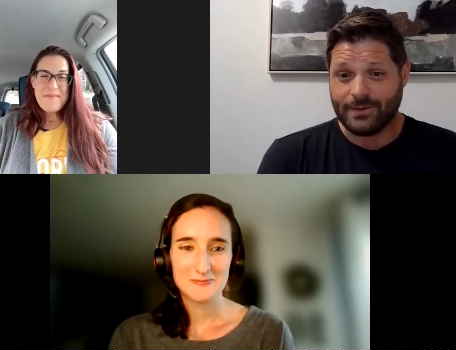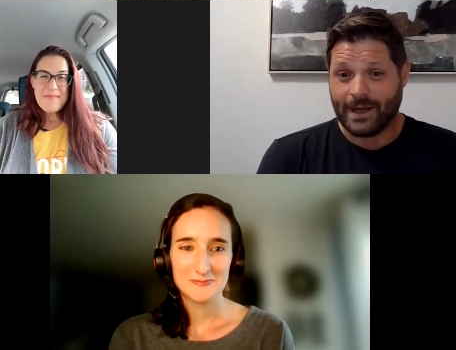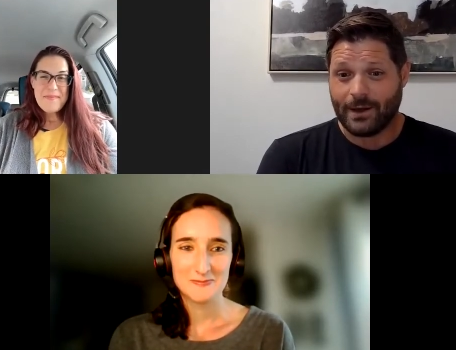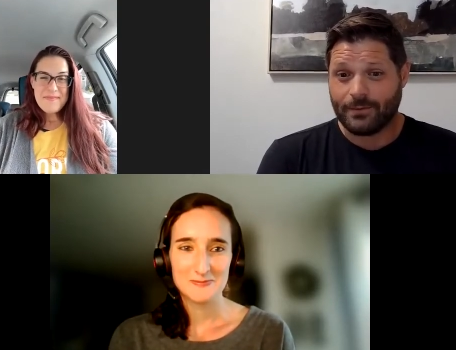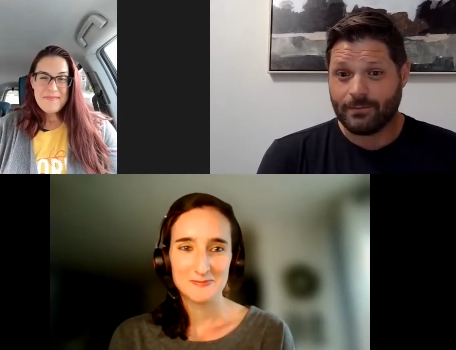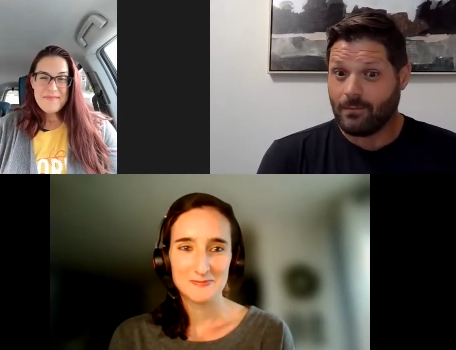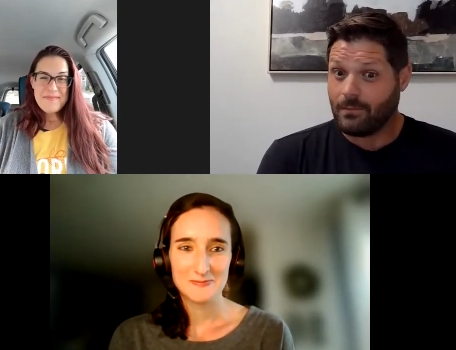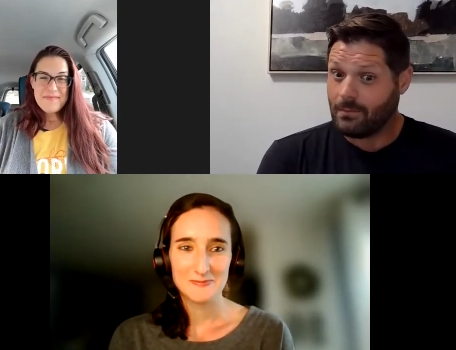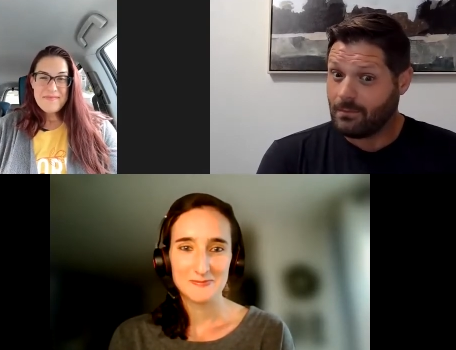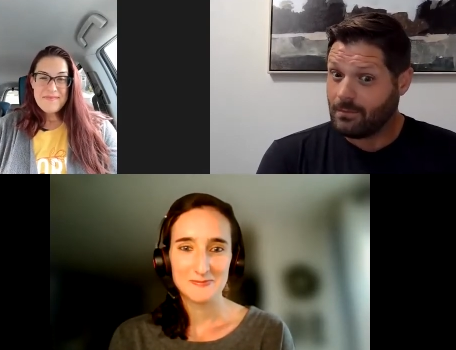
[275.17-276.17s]
Speaker 1: now
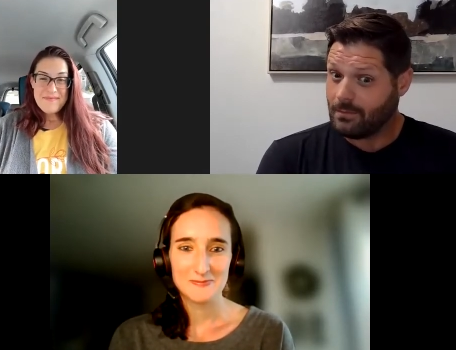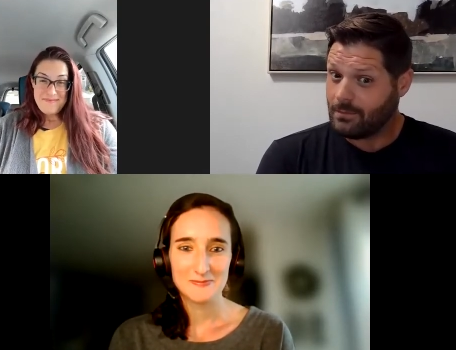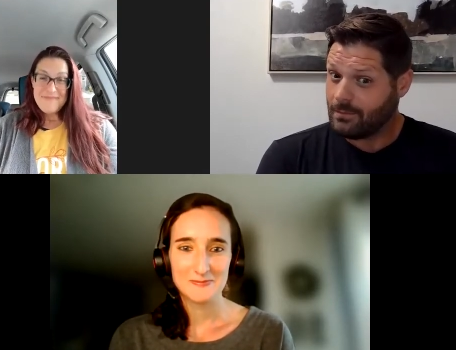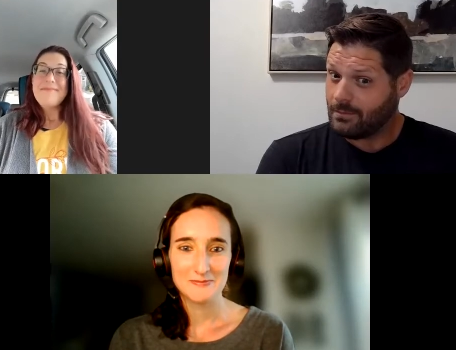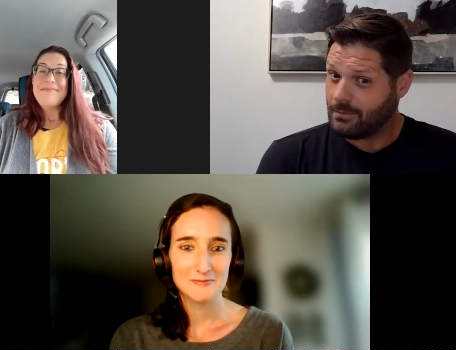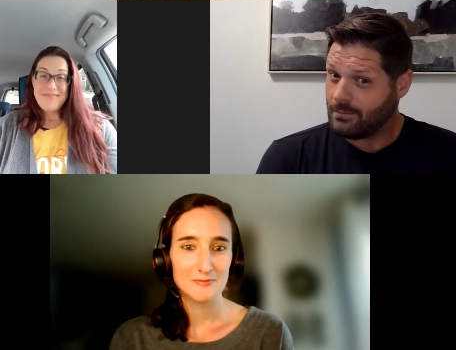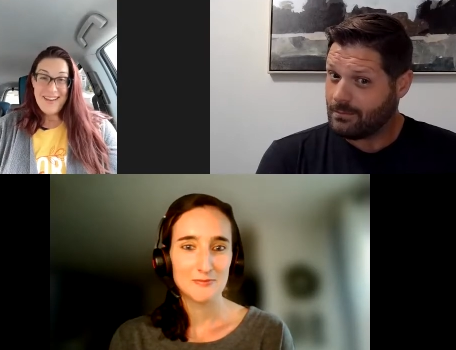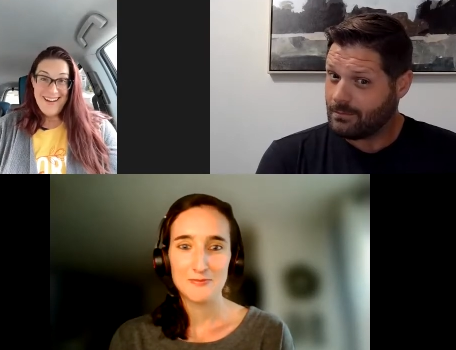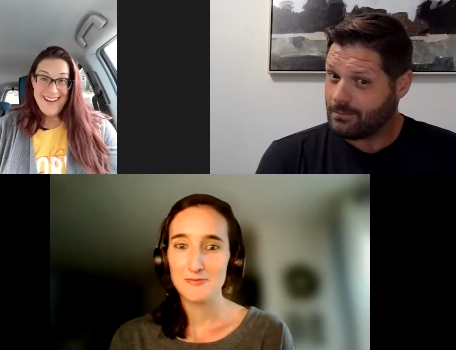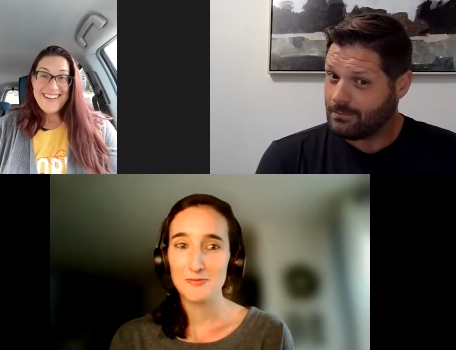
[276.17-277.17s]

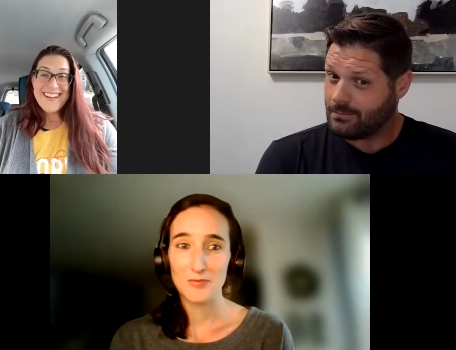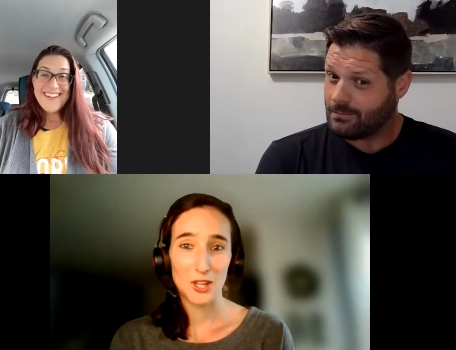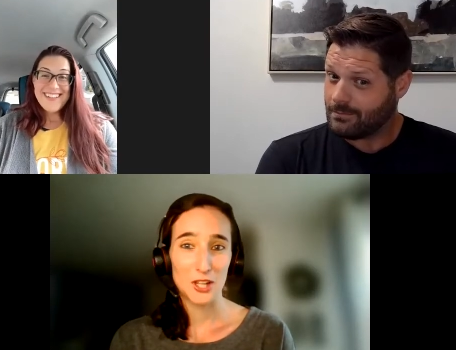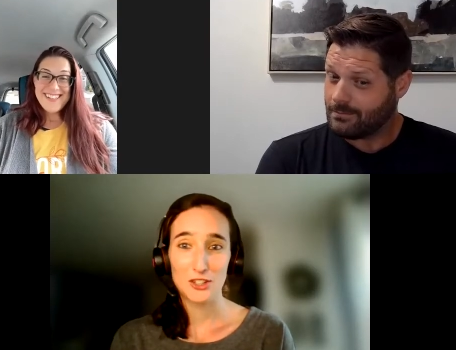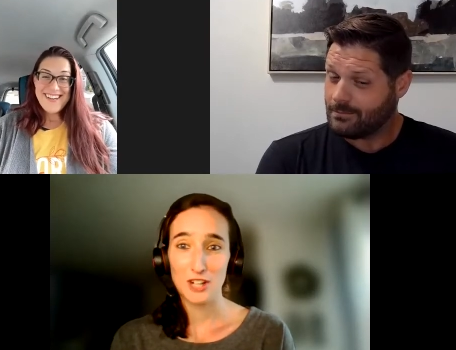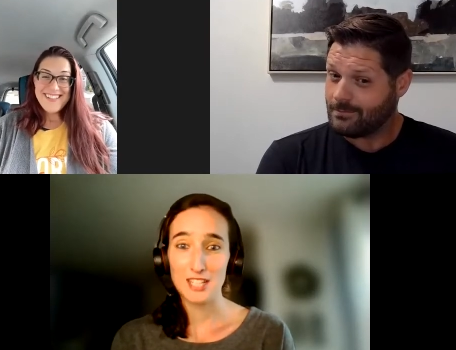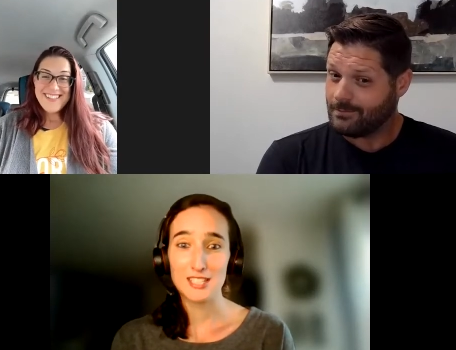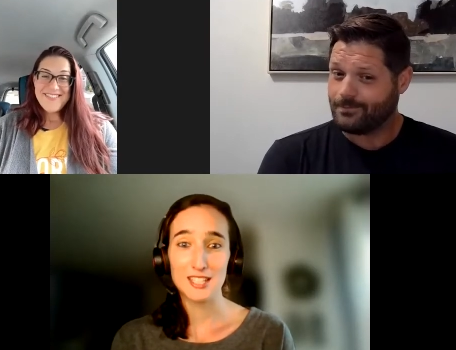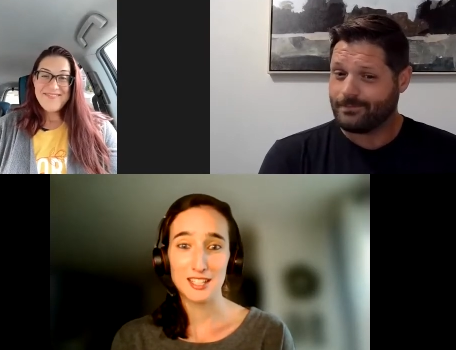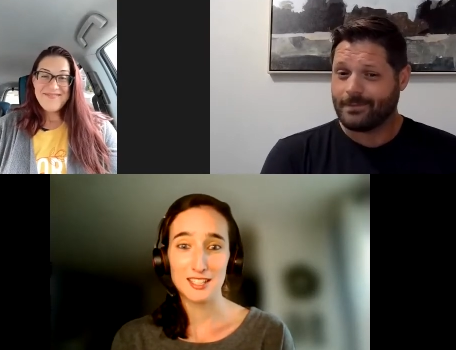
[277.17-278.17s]
Speaker 2: I know. That's Crazy.
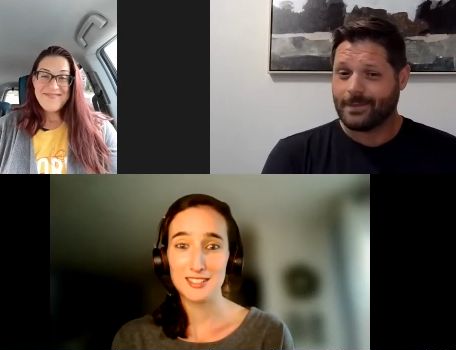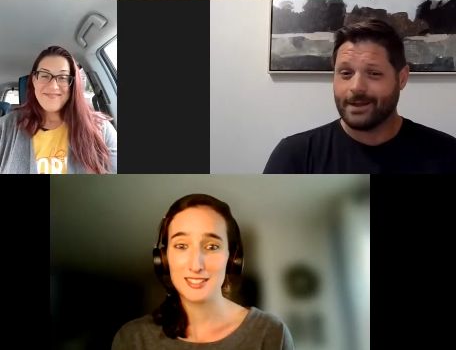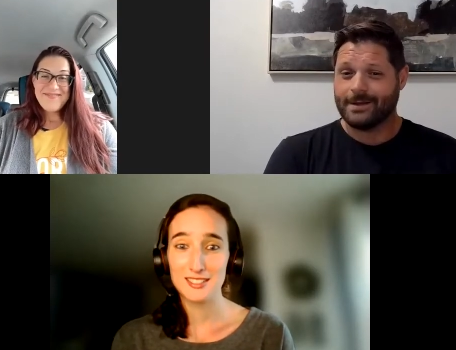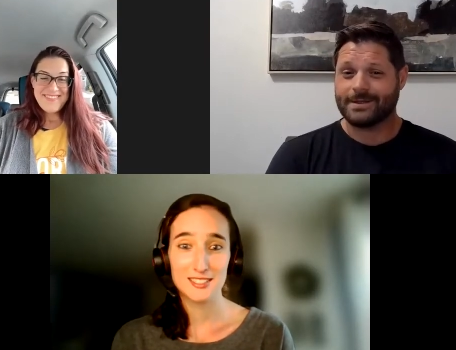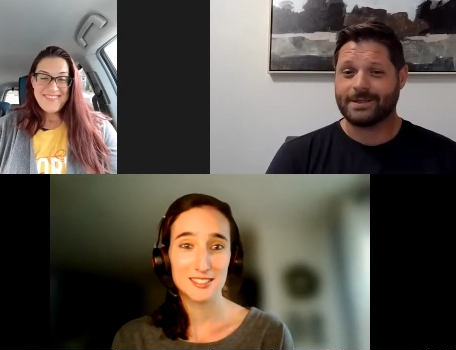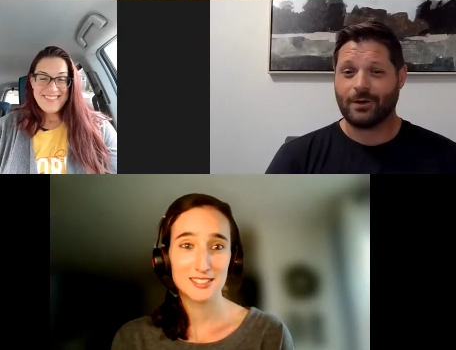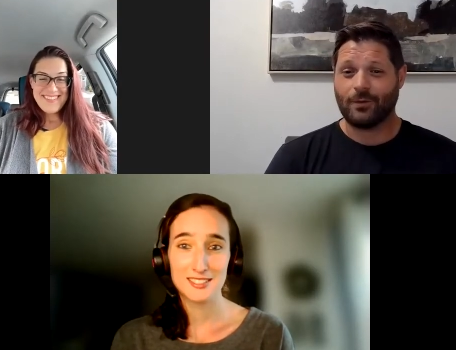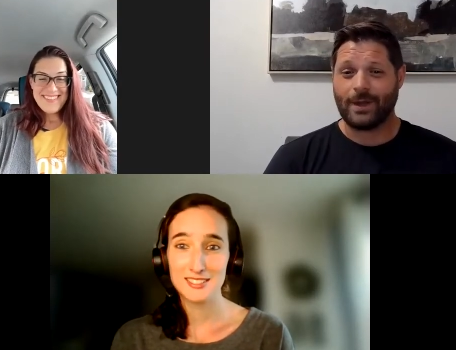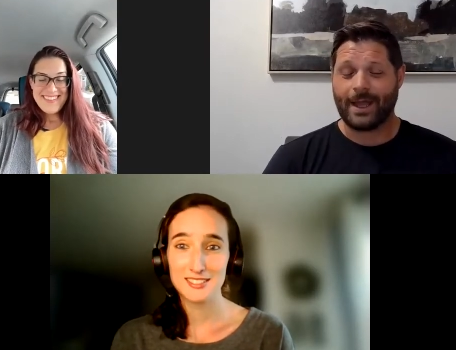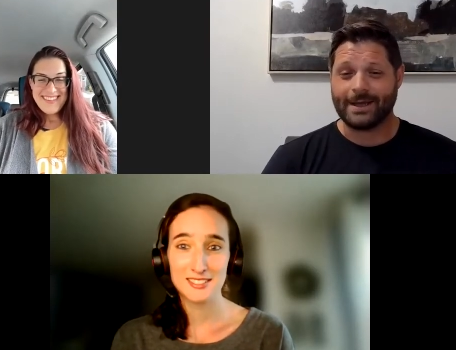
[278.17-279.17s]
awesome.
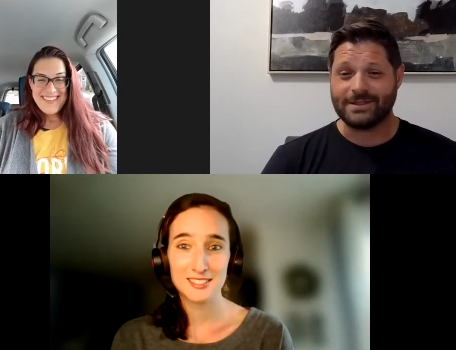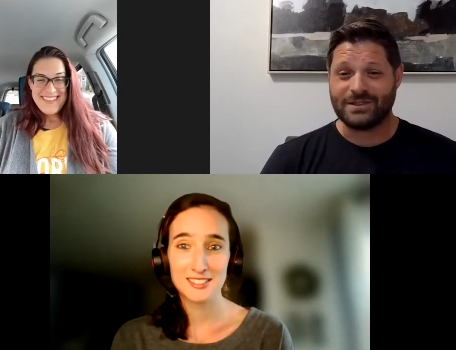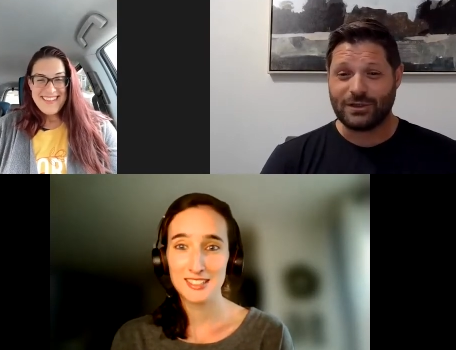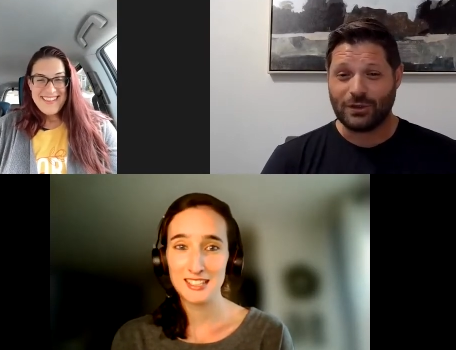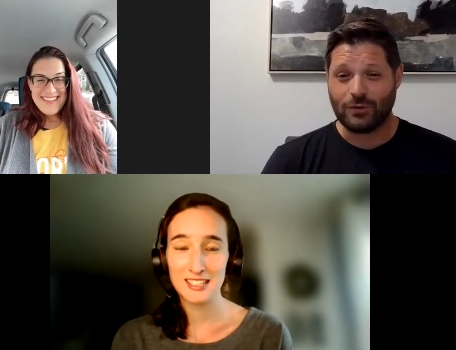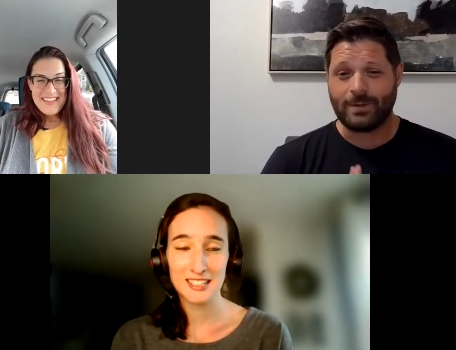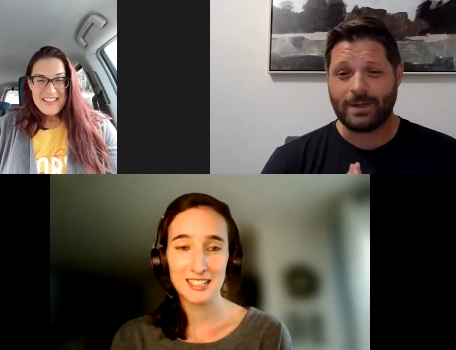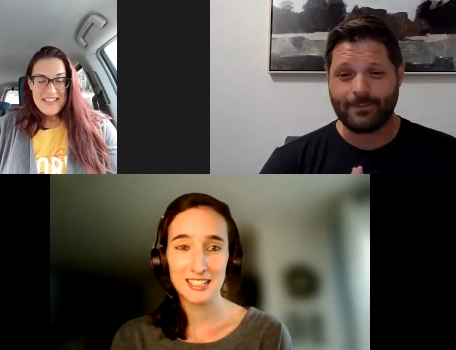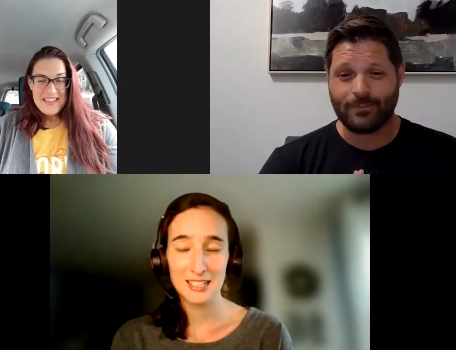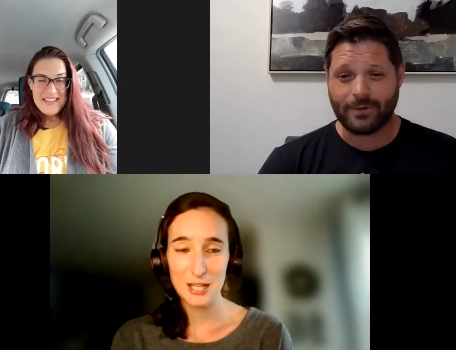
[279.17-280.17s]
Speaker 1: So we had two
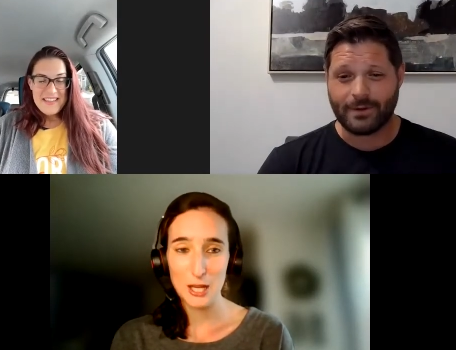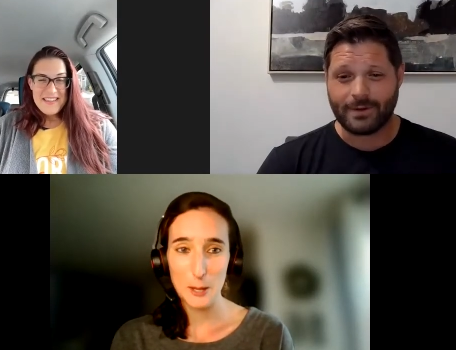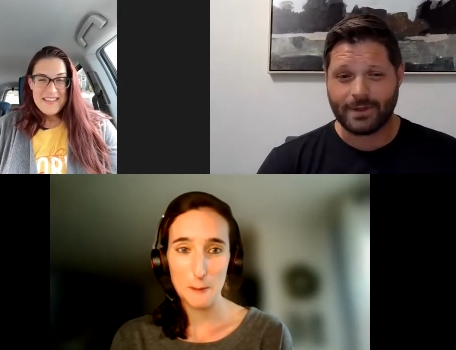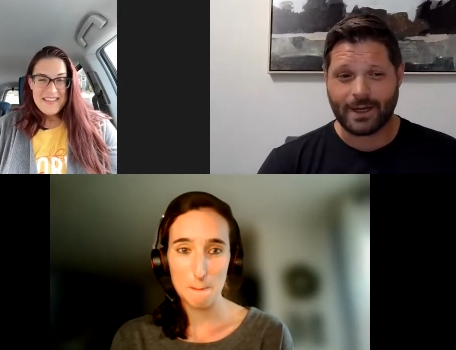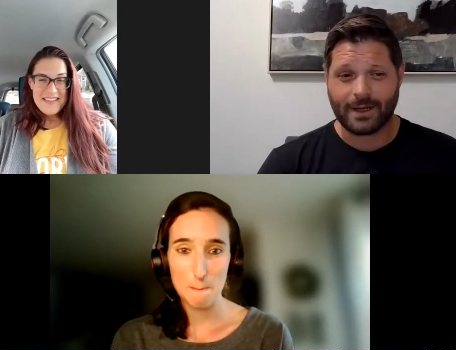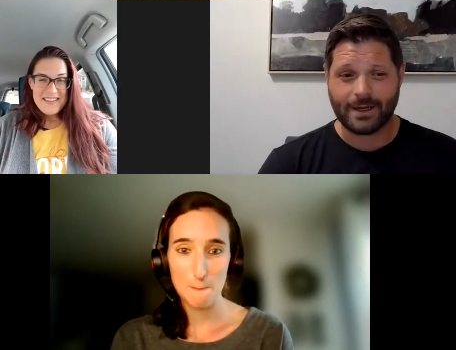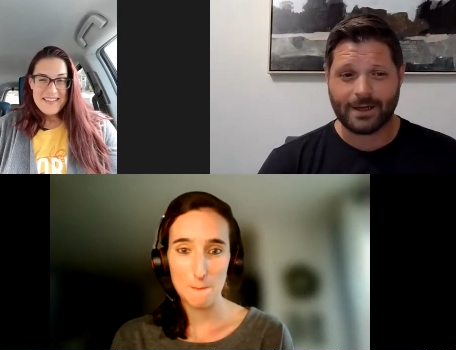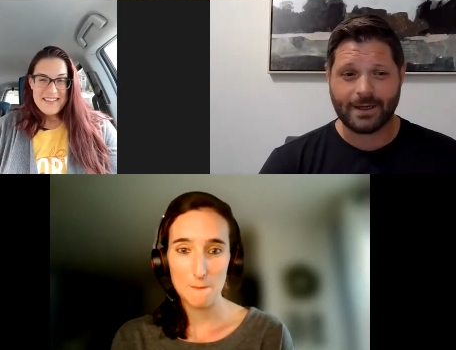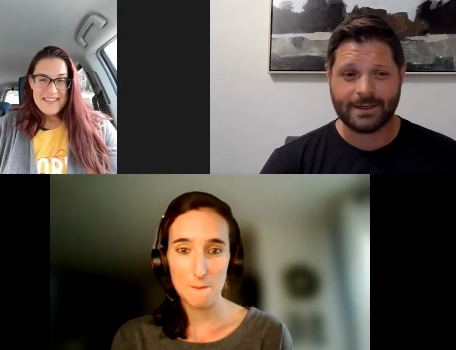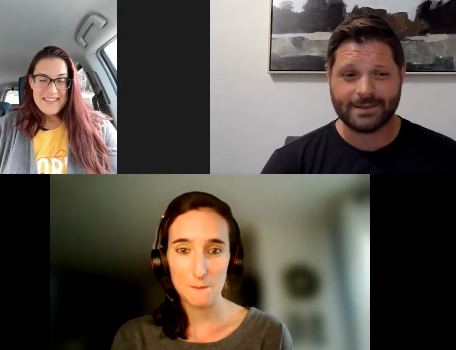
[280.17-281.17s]
people,
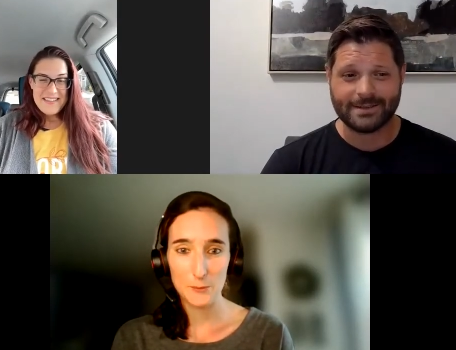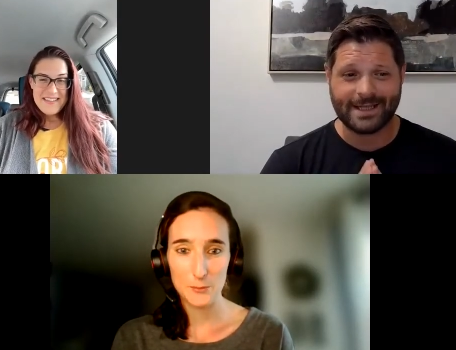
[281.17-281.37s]
uh,